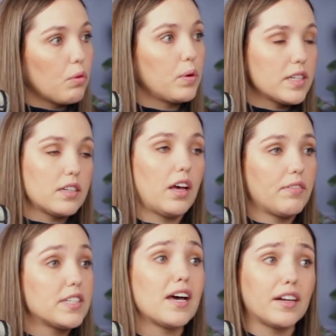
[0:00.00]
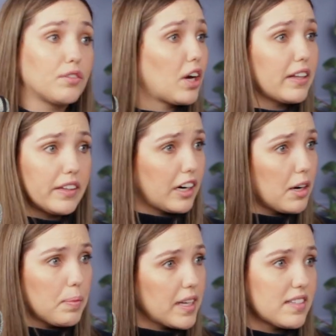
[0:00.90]
we still have a ton of great
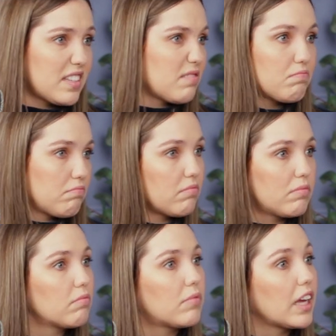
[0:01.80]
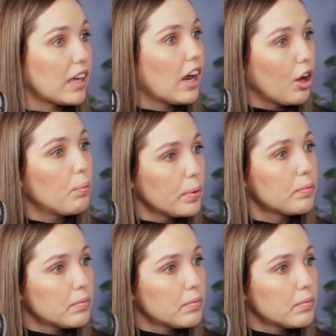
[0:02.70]
therapists that can help.